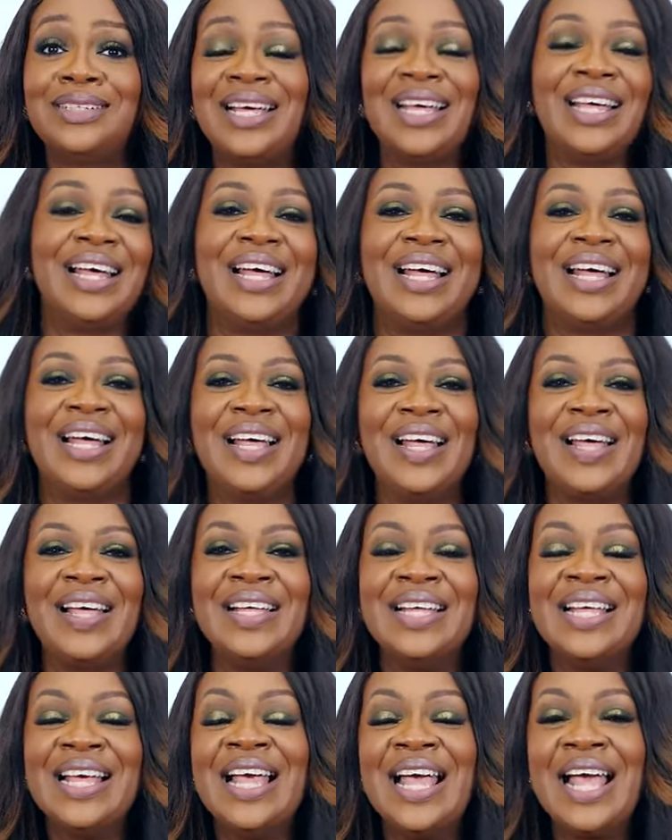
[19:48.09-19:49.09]
but
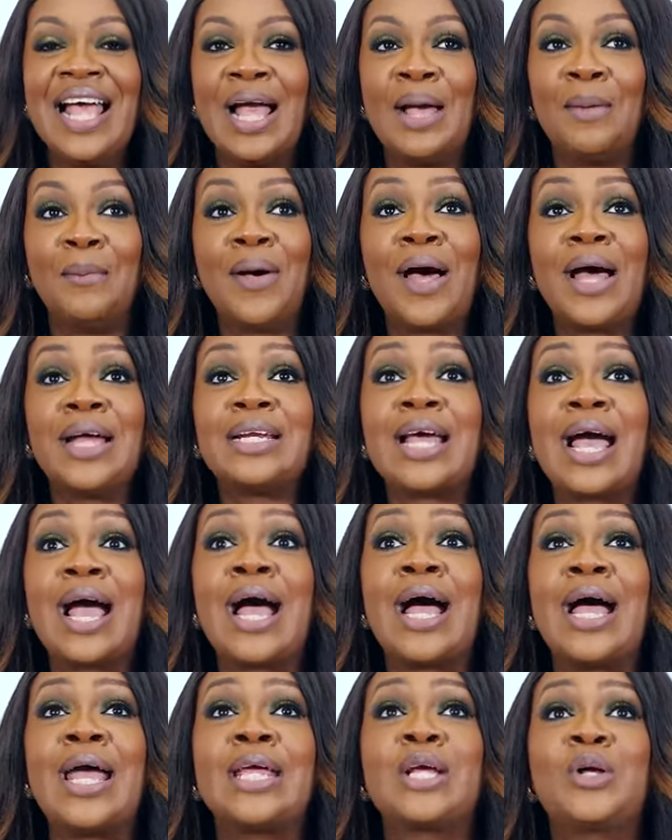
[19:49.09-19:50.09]

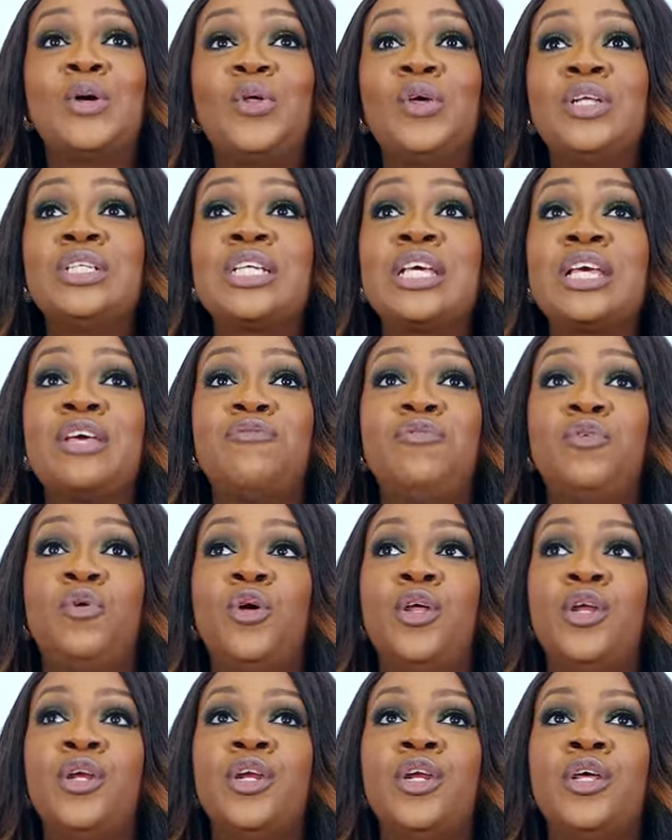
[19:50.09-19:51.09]
I couldn't even,